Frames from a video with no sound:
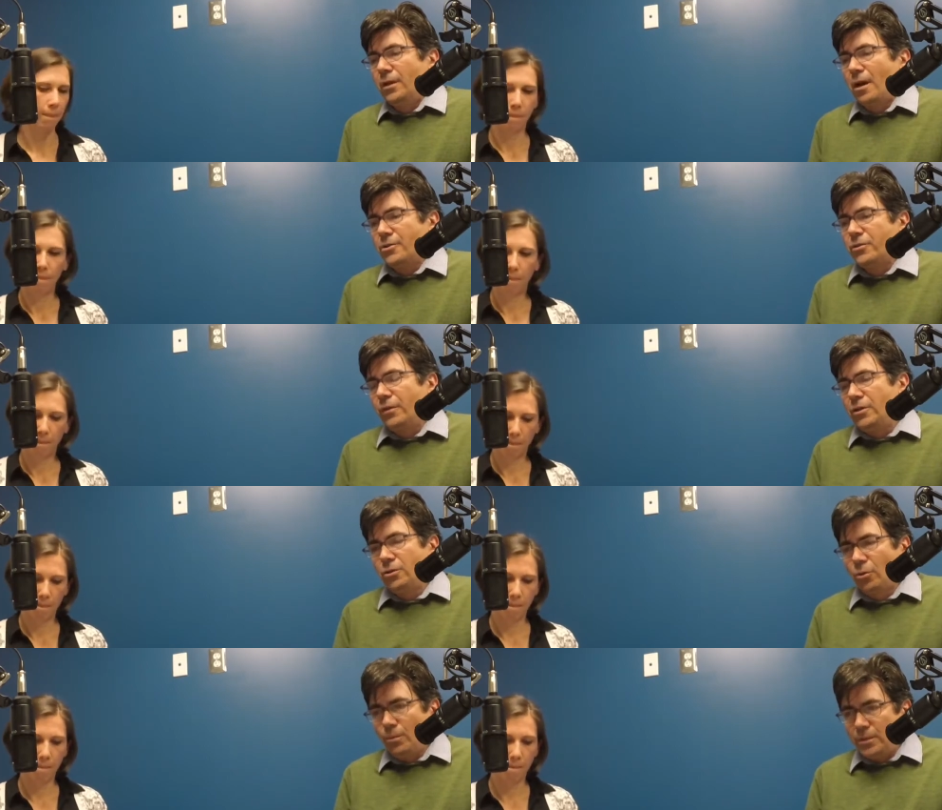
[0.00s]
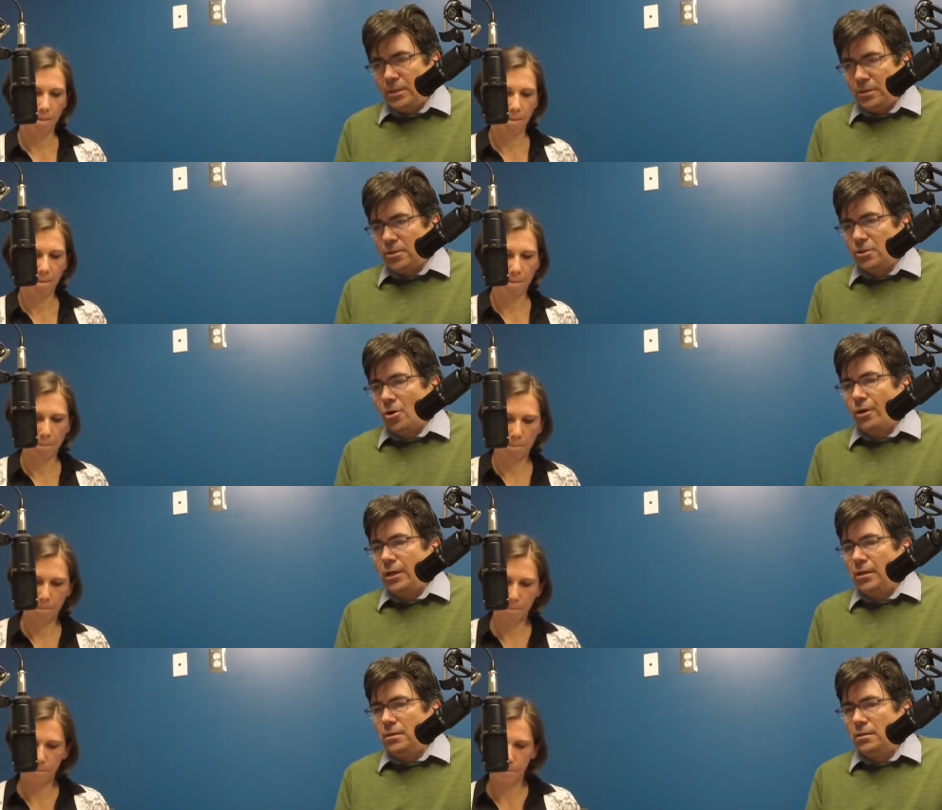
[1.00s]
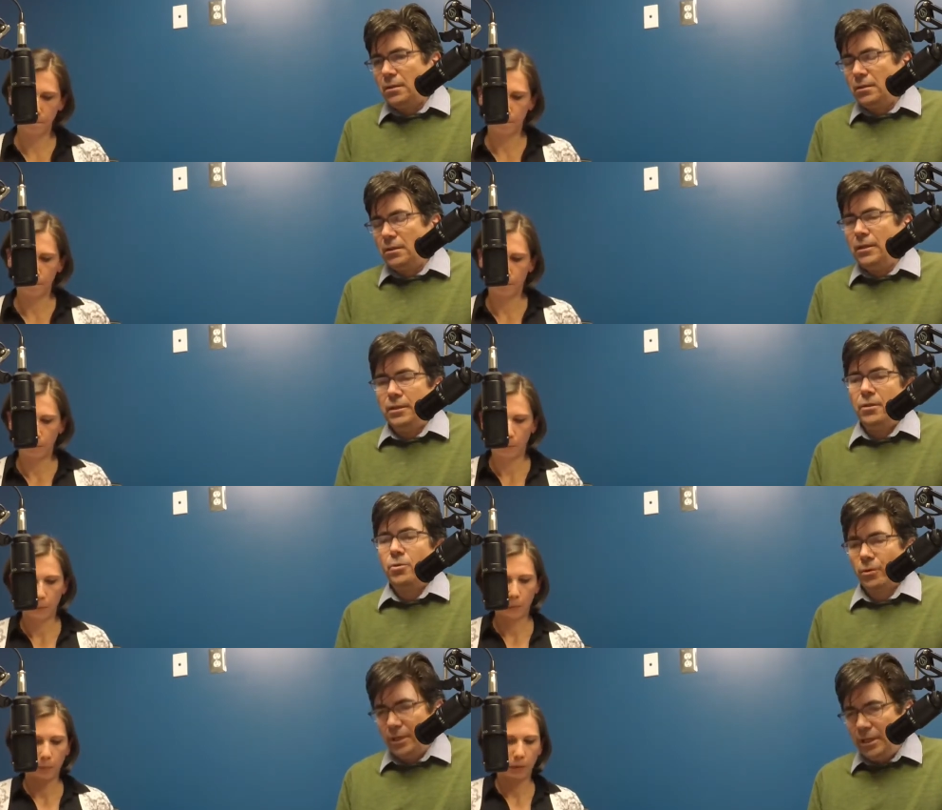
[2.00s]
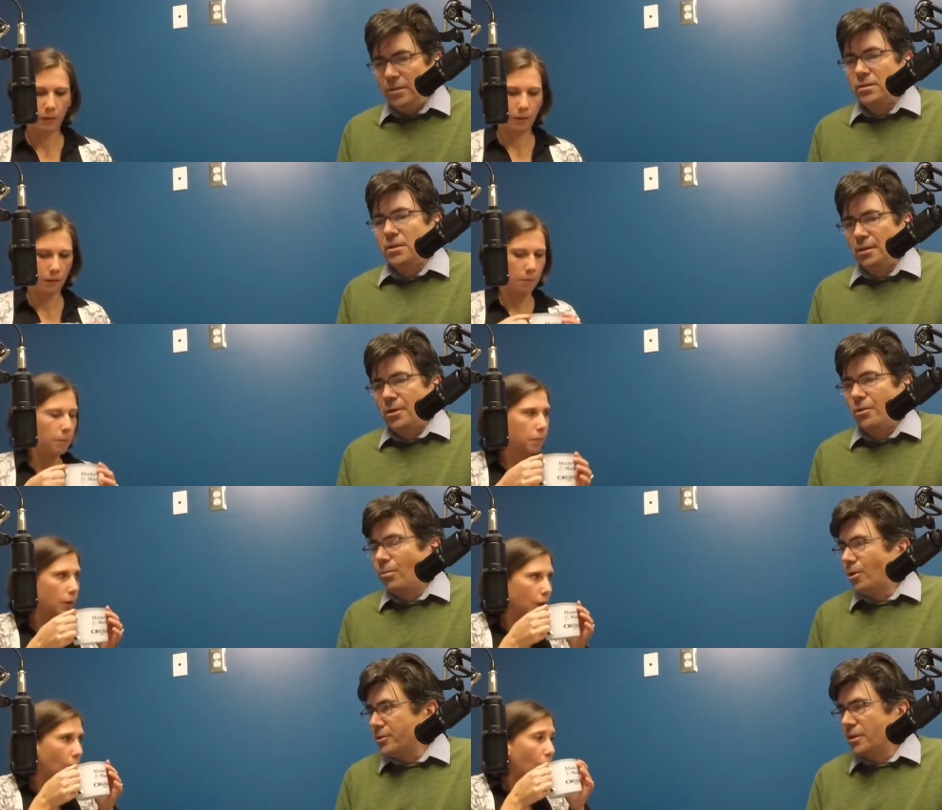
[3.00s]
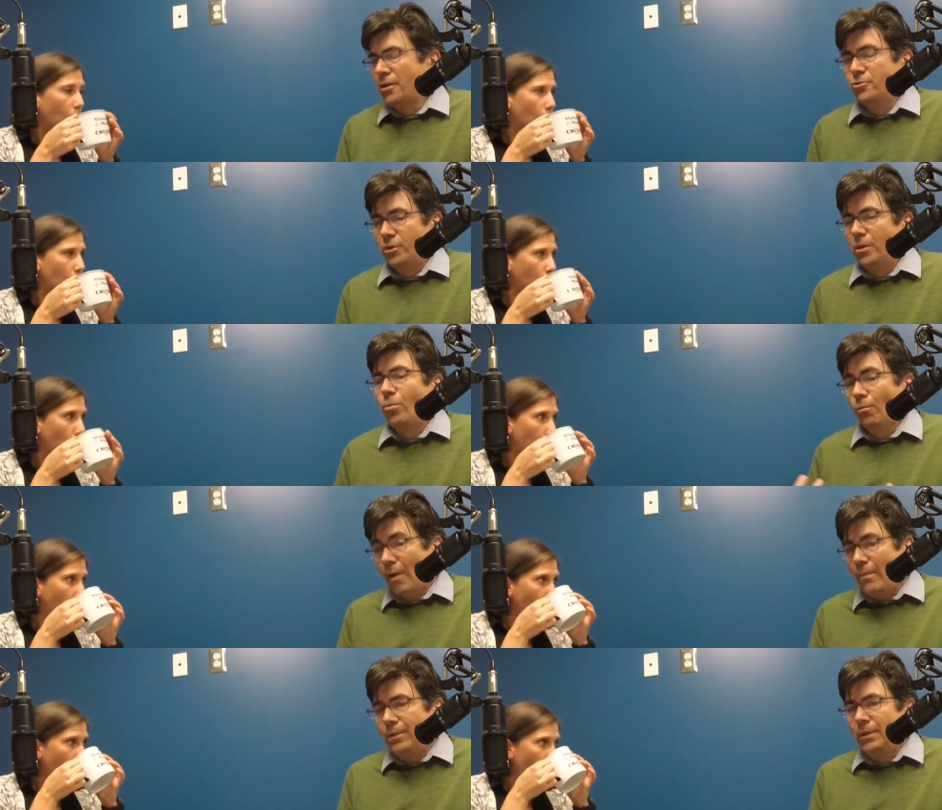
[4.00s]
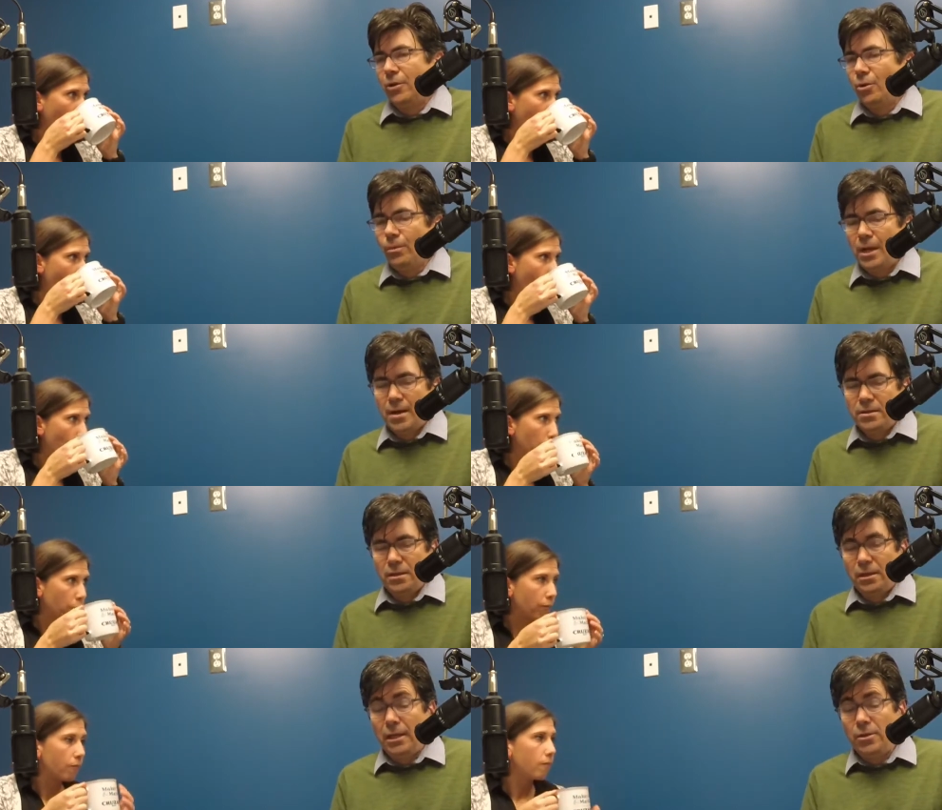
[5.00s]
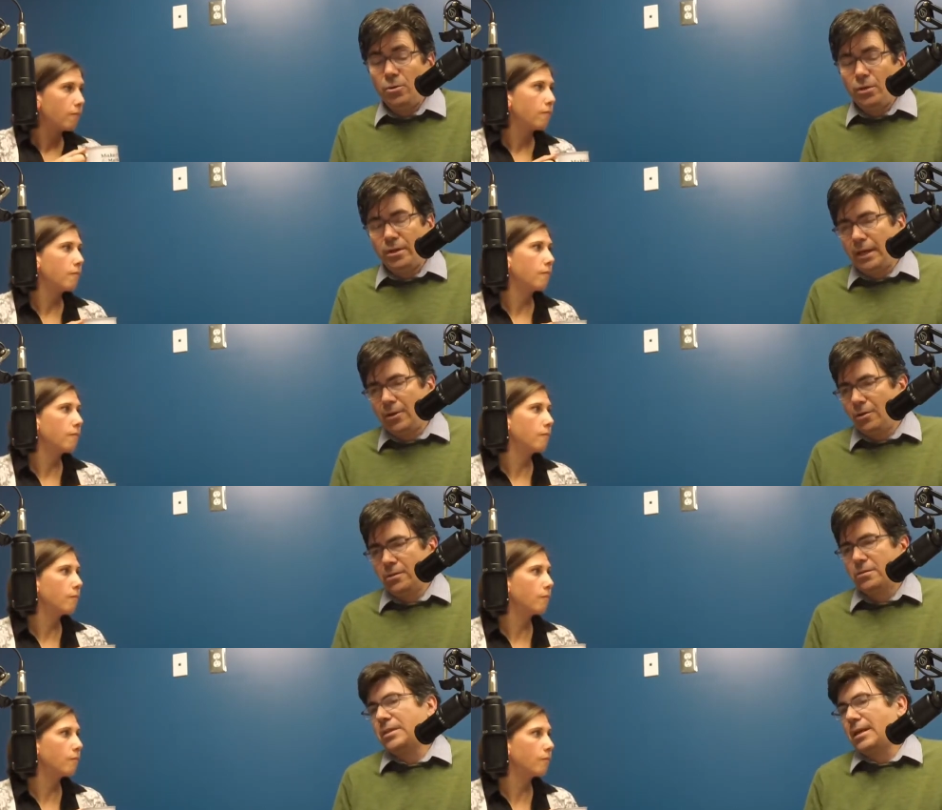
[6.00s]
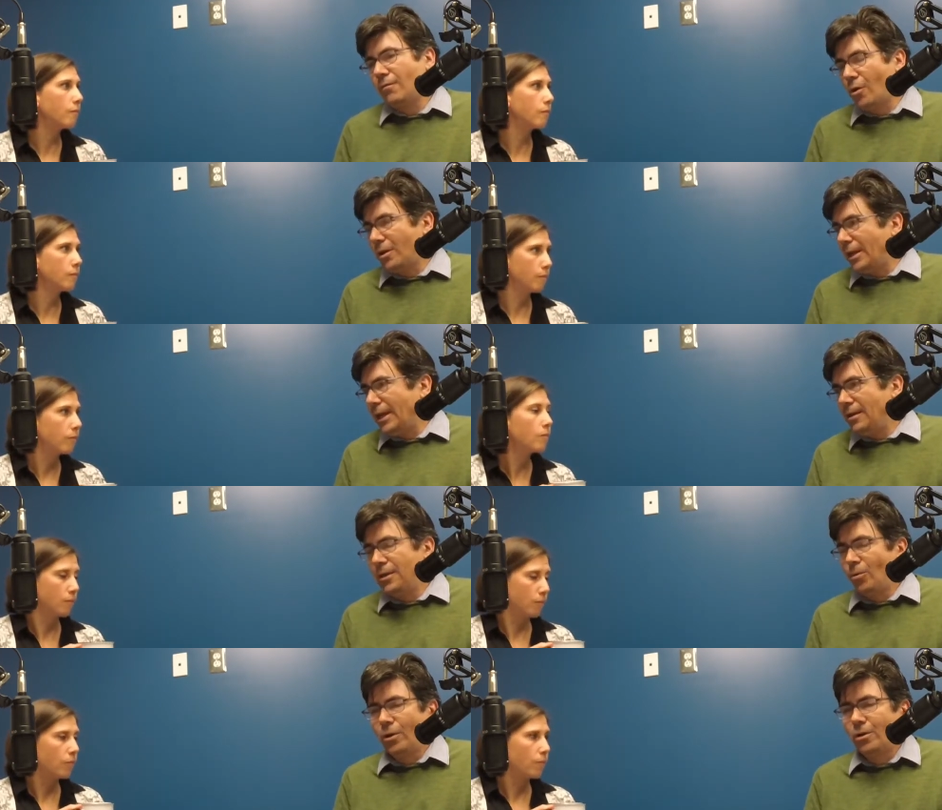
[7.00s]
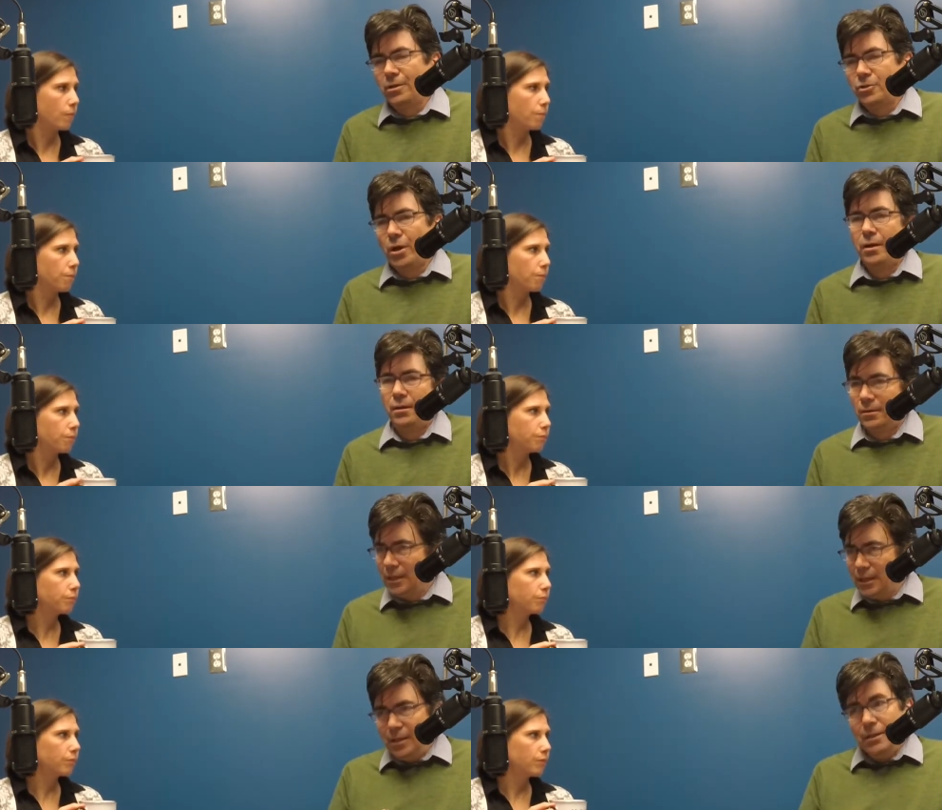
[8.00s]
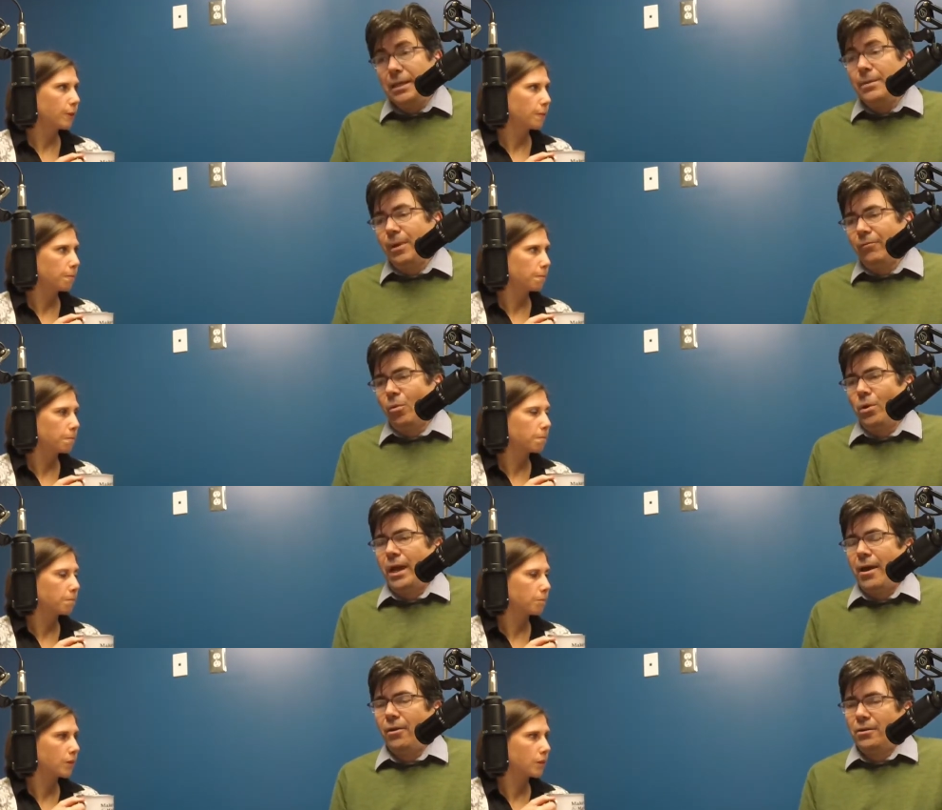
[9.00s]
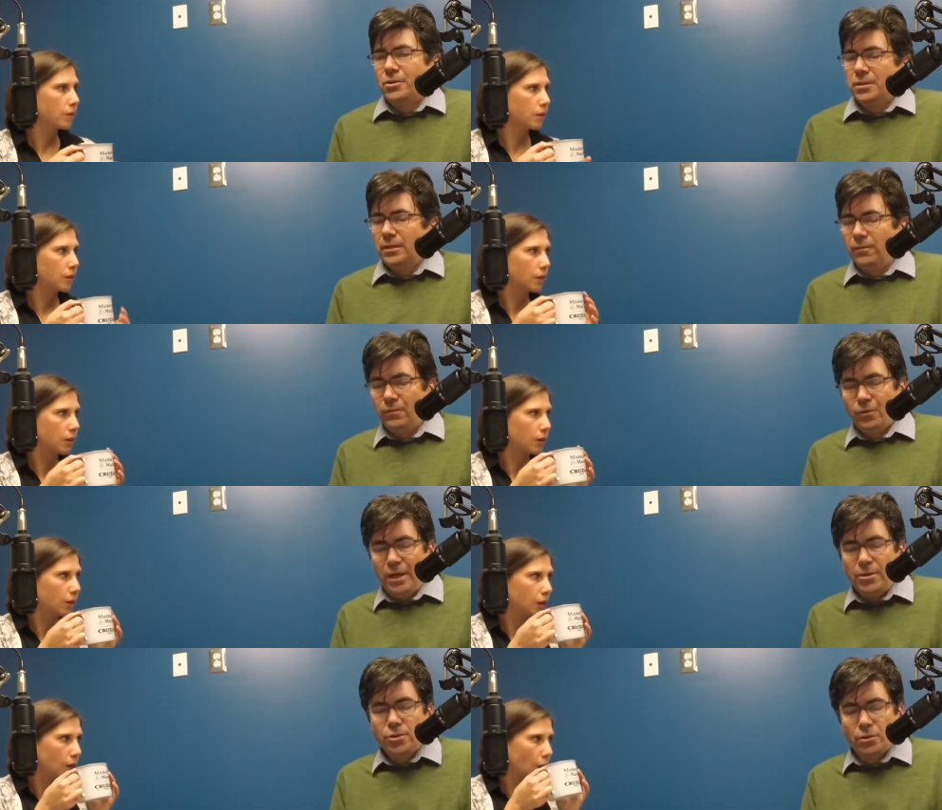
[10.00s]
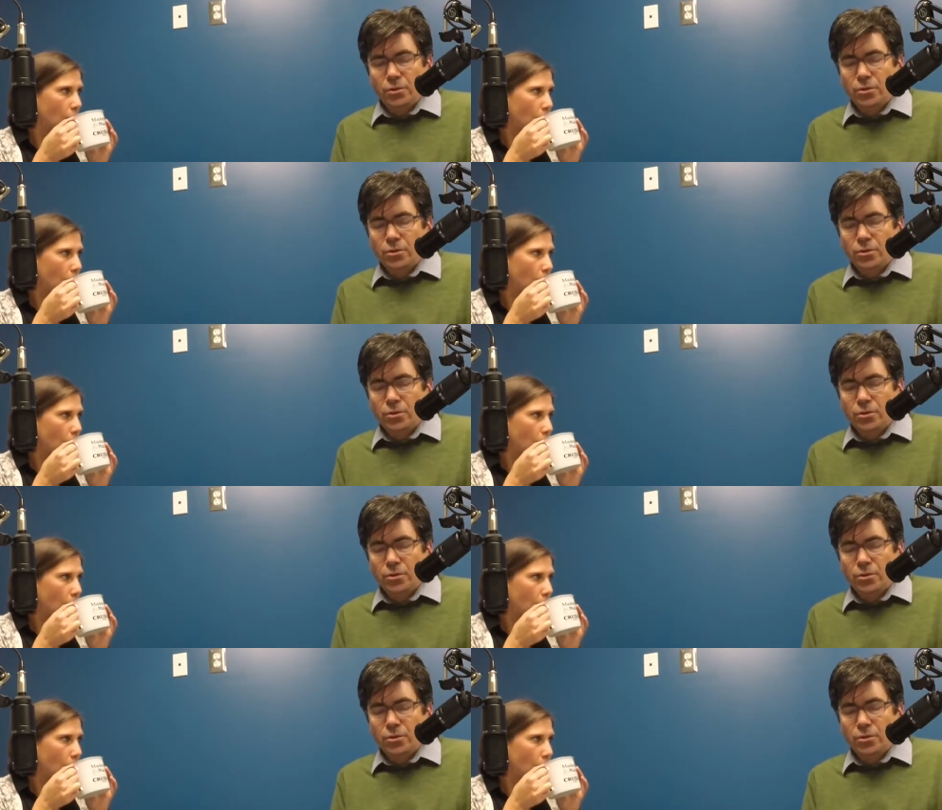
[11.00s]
Speaker 1: the conservation groups that started in the Northeast and in other parts of the country that were rapidly urbanizing, they knew that they couldn't save all the land. They weren't going to try to keep everyone out and just leave it for nature.